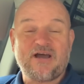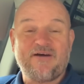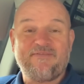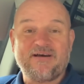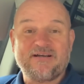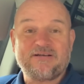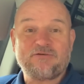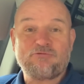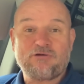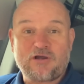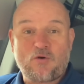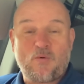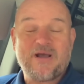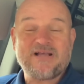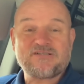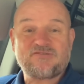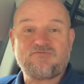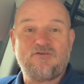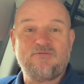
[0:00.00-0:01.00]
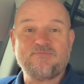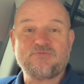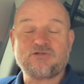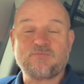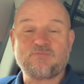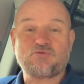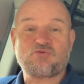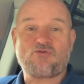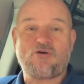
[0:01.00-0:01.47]
I've had requests from
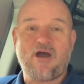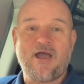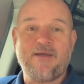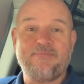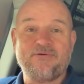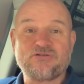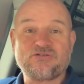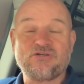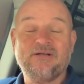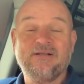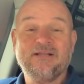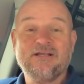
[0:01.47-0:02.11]
subscribers